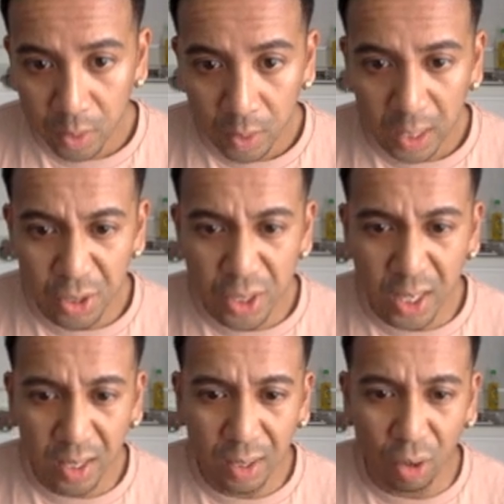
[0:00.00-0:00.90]
And usually I
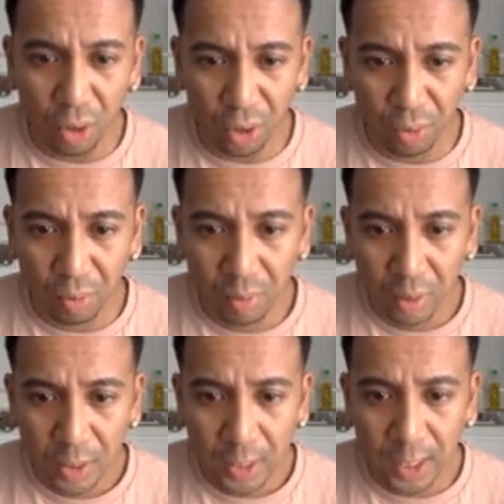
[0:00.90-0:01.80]
click auto,
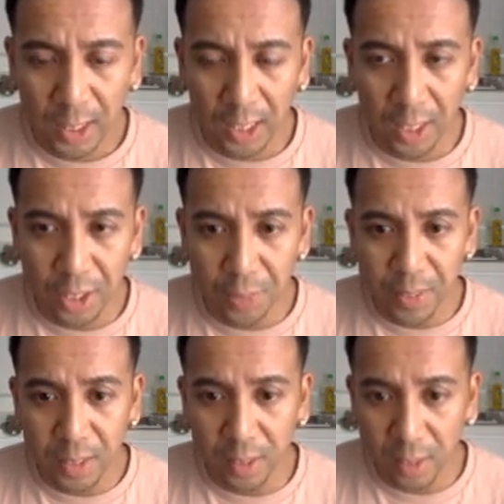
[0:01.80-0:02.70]
just
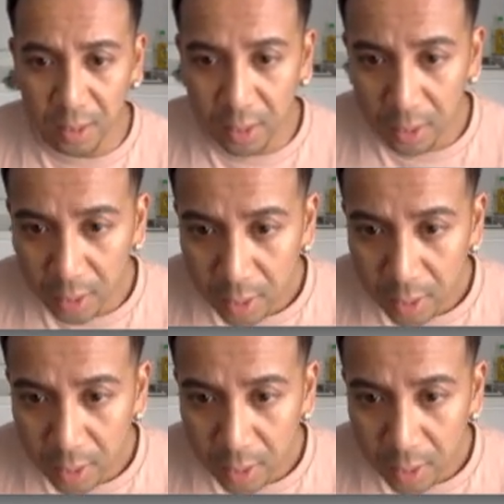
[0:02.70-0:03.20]
because